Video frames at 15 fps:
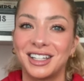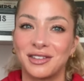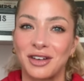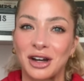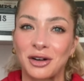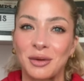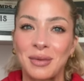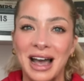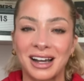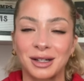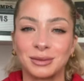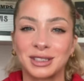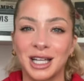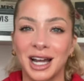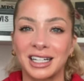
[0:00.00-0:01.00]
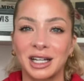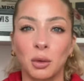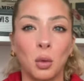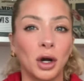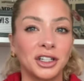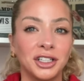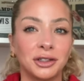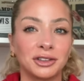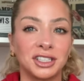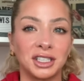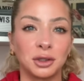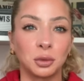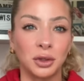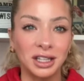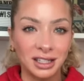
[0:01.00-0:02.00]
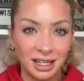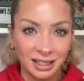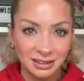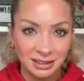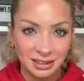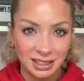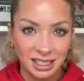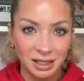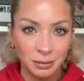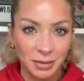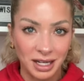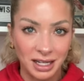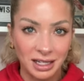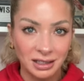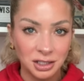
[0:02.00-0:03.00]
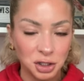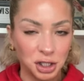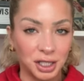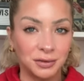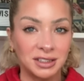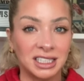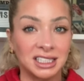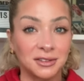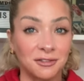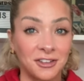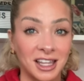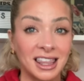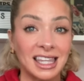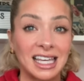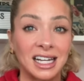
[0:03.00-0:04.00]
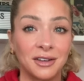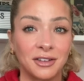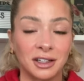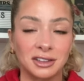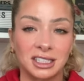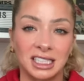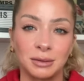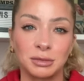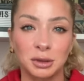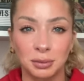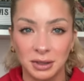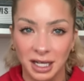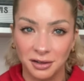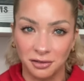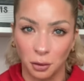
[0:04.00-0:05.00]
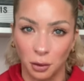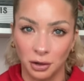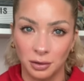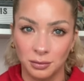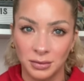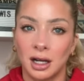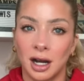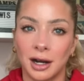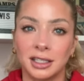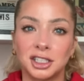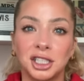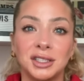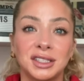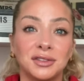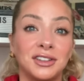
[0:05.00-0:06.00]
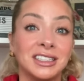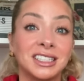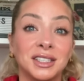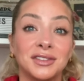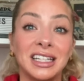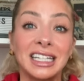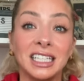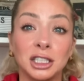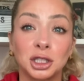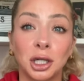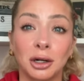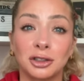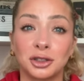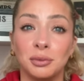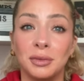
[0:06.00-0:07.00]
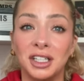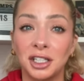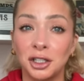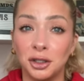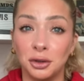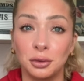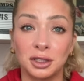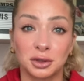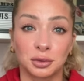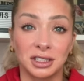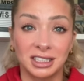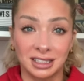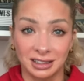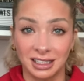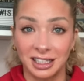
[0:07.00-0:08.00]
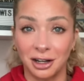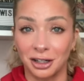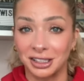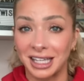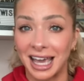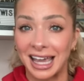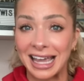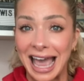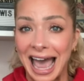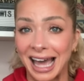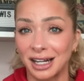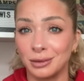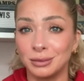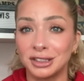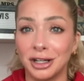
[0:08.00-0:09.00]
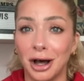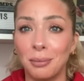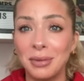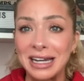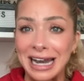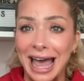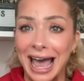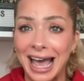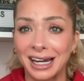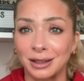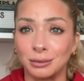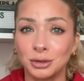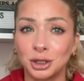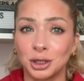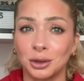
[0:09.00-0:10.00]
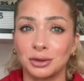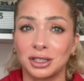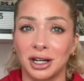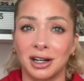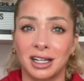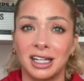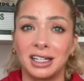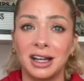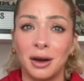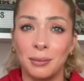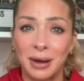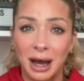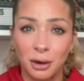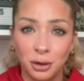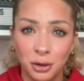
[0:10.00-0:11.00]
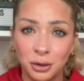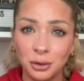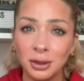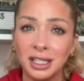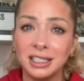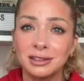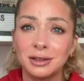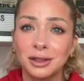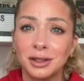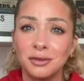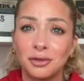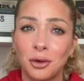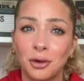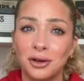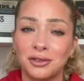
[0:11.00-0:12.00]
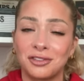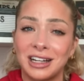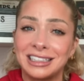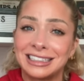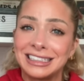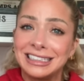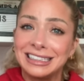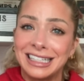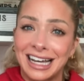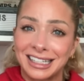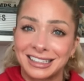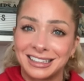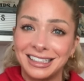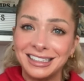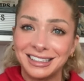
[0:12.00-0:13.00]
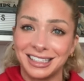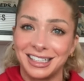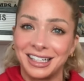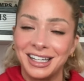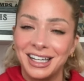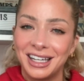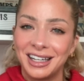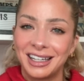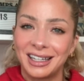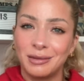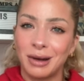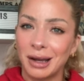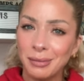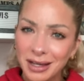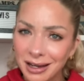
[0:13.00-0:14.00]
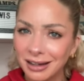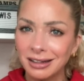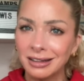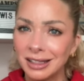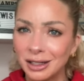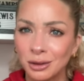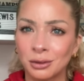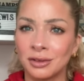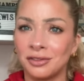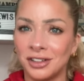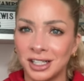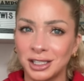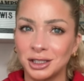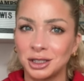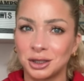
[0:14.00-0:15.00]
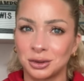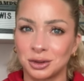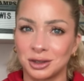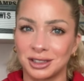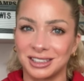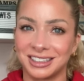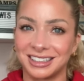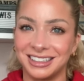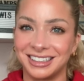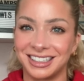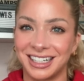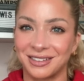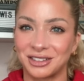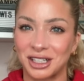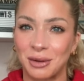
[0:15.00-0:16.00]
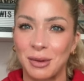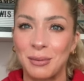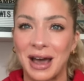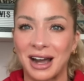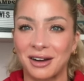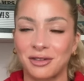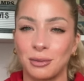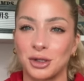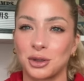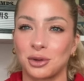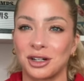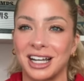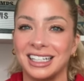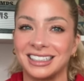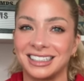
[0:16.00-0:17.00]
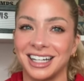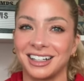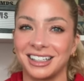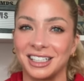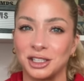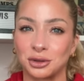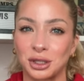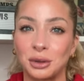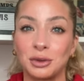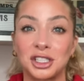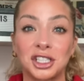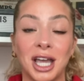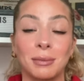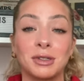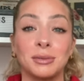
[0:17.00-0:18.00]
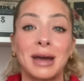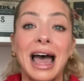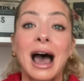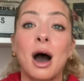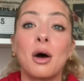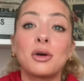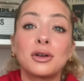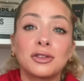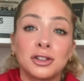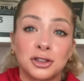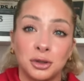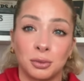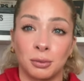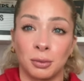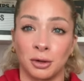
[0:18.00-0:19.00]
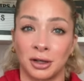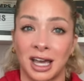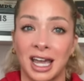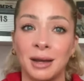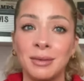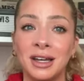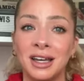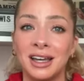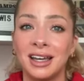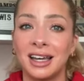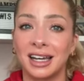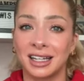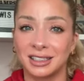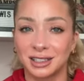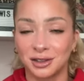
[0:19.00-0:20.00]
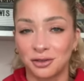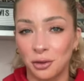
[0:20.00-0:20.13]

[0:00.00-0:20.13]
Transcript: Veteran backup signed a one year deal with Kansas City, making the Chiefs his fifth NFL team to play for. All right, Chiefs defensive end Charles Omenihu was recently on Kay Adams' Up and Adams show talking about who he's looking forward to facing next season. He might be on a little revenge tour this season after coming back from a torn ACL injury, which kept him out of the Super Bowl game against the